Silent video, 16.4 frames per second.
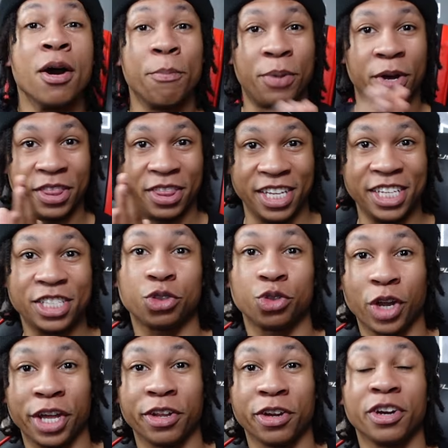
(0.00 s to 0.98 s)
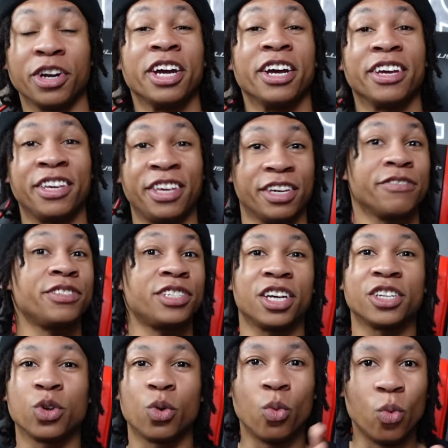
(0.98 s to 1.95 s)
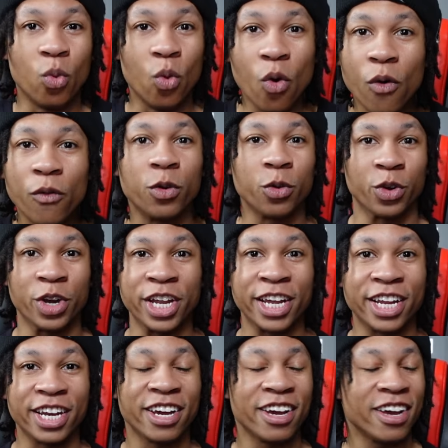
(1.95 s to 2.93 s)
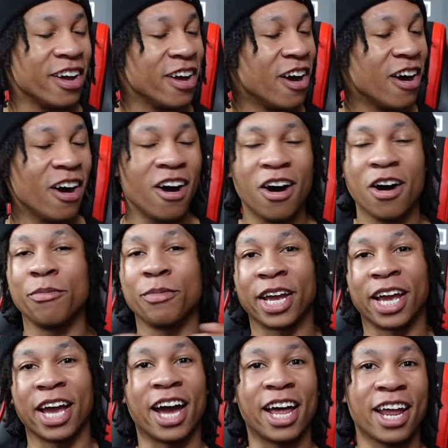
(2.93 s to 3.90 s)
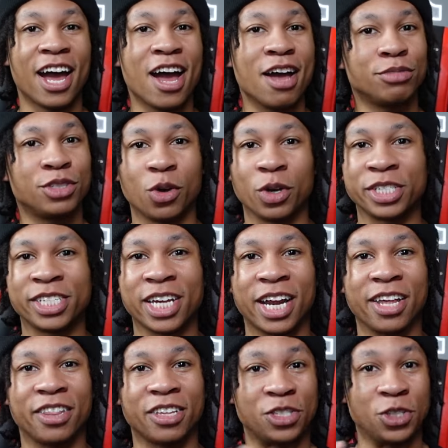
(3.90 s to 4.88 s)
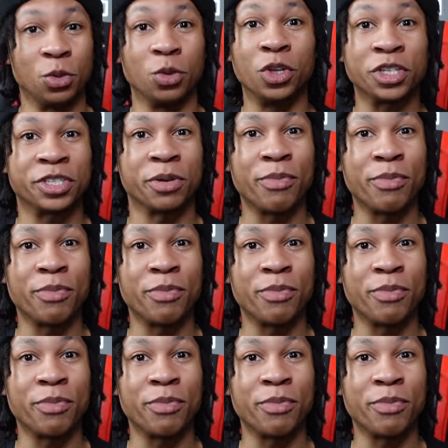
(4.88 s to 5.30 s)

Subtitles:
but this trailer gives us Wolverine. Oh my God, I'm so excited. The suit looks